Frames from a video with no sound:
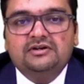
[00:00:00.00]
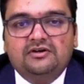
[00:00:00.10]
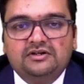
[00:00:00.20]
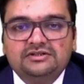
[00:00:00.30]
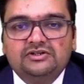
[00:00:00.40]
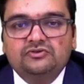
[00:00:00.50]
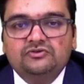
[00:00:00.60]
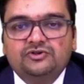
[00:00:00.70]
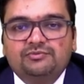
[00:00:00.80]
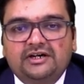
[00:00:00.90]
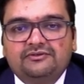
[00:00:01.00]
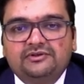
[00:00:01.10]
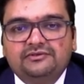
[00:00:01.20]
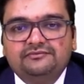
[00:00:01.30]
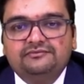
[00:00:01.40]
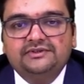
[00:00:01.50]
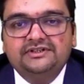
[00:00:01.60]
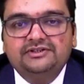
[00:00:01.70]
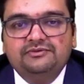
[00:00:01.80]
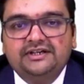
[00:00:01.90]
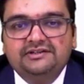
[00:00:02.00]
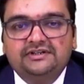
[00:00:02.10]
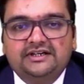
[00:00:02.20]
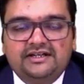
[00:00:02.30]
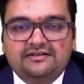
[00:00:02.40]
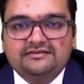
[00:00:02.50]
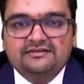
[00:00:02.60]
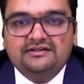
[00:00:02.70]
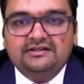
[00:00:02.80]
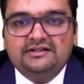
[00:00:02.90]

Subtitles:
on the scores platform within 21 days.